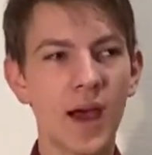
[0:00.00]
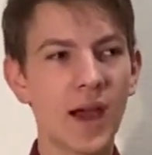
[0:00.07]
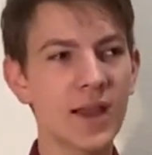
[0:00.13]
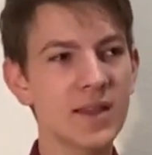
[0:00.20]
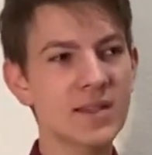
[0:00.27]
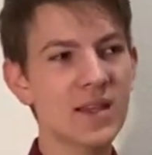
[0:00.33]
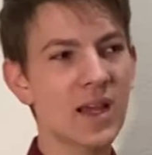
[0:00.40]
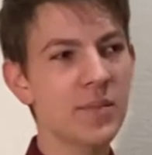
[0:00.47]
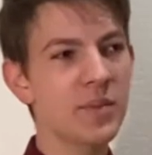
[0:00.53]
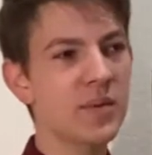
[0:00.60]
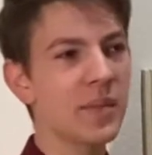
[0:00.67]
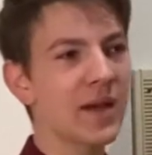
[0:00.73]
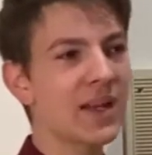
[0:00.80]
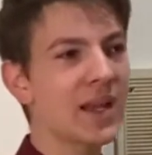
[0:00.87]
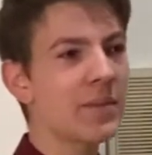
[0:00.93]
I decided to
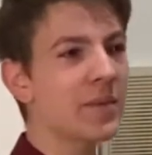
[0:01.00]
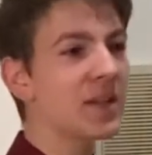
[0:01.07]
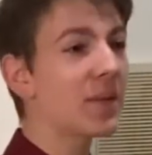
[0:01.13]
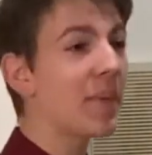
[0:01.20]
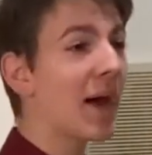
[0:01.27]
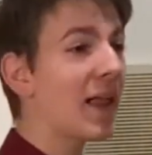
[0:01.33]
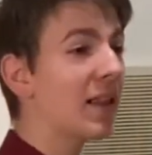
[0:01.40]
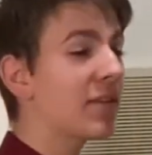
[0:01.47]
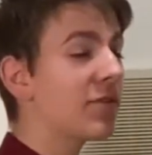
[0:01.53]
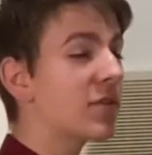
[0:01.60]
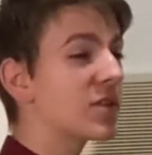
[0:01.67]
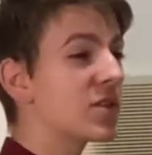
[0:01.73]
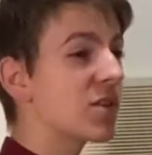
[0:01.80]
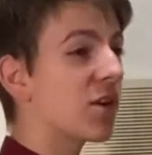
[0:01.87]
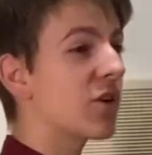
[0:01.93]
put my name in the ballot
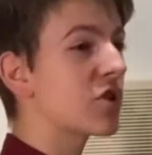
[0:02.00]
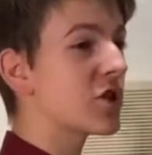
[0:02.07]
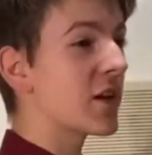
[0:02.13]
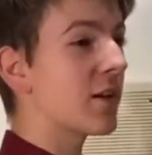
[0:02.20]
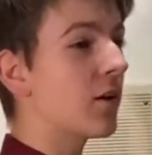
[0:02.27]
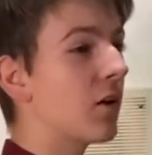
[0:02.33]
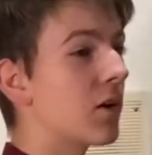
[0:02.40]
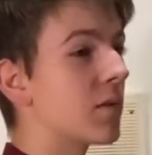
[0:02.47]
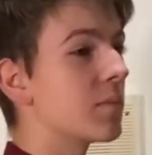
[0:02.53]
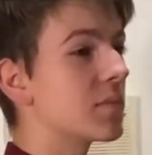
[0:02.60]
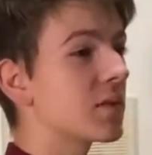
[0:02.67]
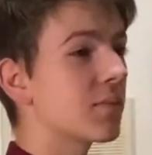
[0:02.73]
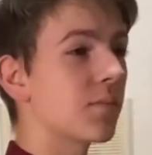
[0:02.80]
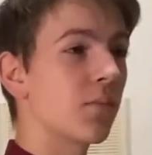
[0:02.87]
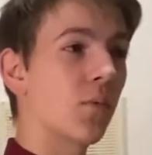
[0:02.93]
for Sergeant at
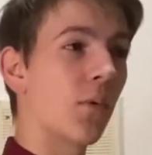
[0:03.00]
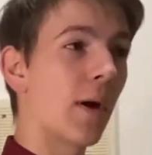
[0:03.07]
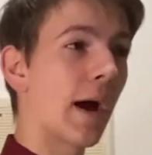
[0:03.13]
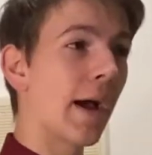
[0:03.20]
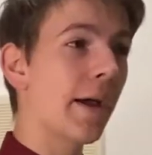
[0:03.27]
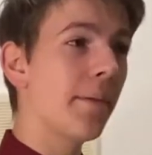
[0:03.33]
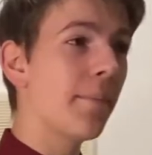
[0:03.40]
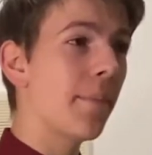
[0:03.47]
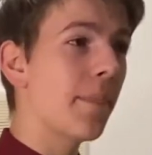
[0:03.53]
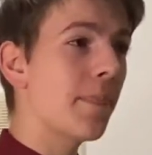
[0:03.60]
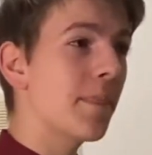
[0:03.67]
Arms. Why?